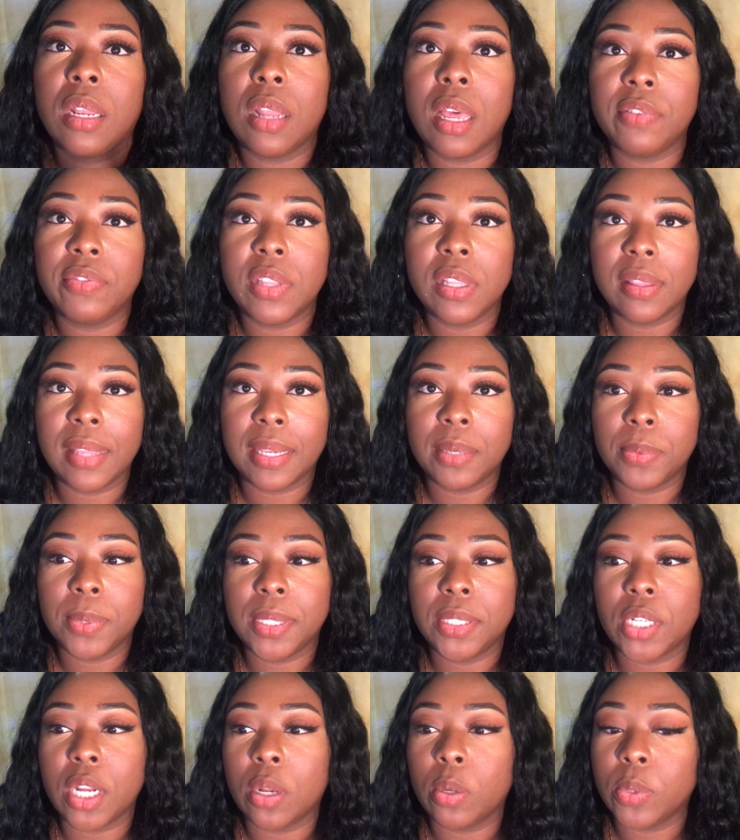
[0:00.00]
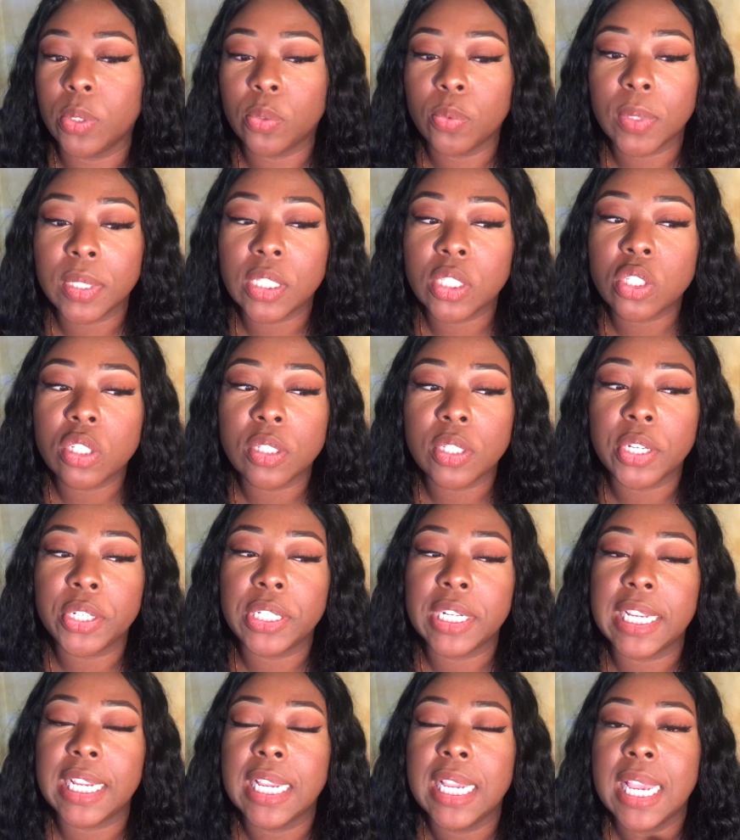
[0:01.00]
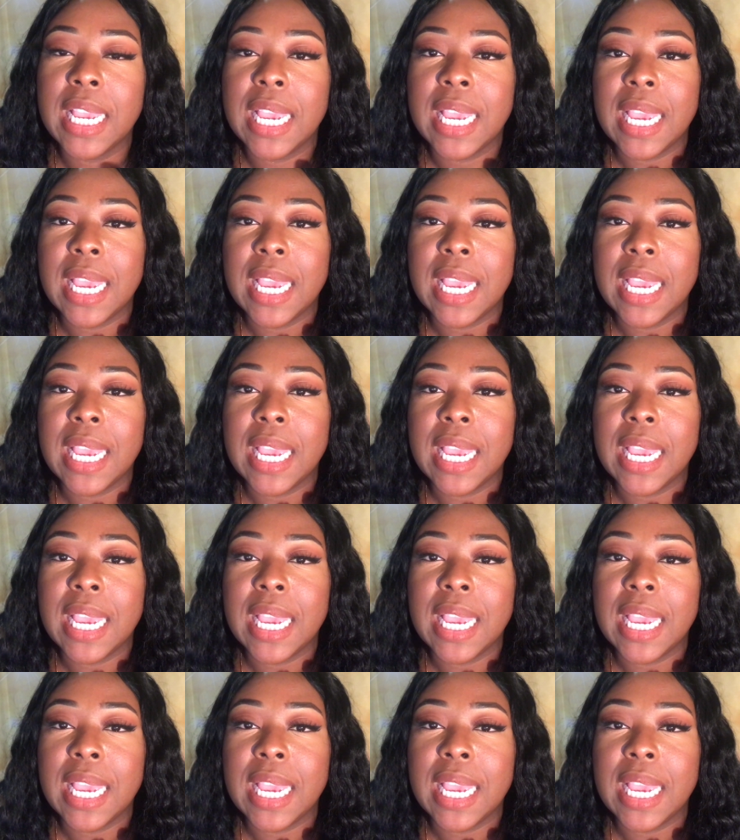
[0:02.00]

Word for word: loved the language. I always wanted to learn it.